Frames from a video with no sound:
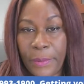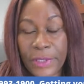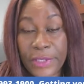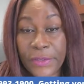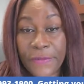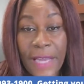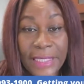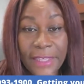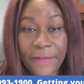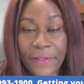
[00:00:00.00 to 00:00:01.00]
person who's
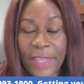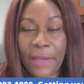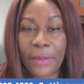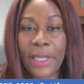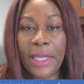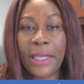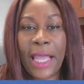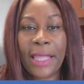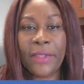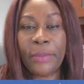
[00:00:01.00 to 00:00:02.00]
filing for them,
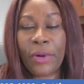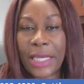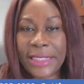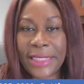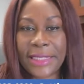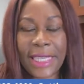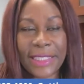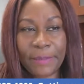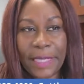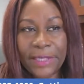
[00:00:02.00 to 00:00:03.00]
and the process
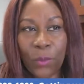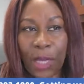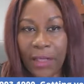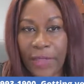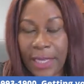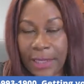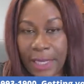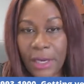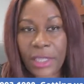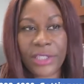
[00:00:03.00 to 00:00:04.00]
takes place while they're in
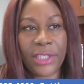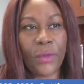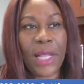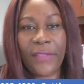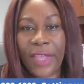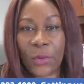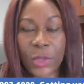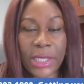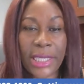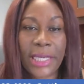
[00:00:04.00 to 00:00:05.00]
their country, while they're
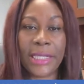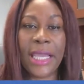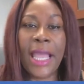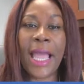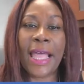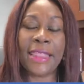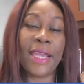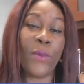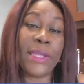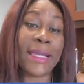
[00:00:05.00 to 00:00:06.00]
working, and
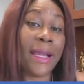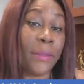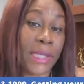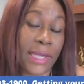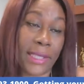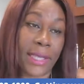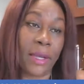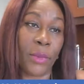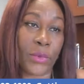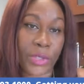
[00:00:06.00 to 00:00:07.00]
then when they come in here, they
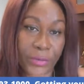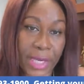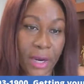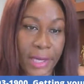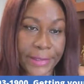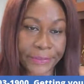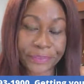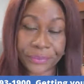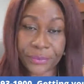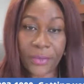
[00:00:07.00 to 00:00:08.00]
come in with a green card.
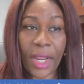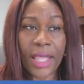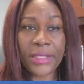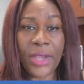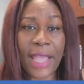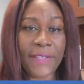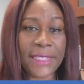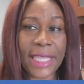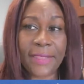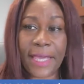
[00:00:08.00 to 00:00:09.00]
So having
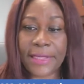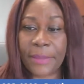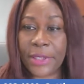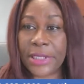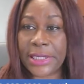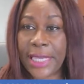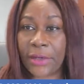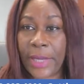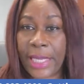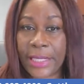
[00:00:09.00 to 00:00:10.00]
said that, I'm going to
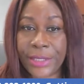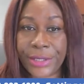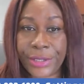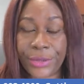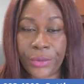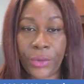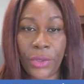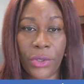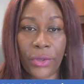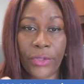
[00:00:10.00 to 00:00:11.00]
segue into
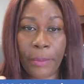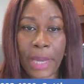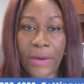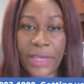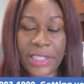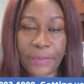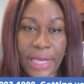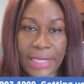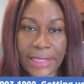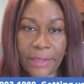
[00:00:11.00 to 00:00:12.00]
the
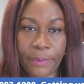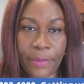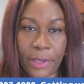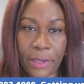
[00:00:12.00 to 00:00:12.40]
marriage-based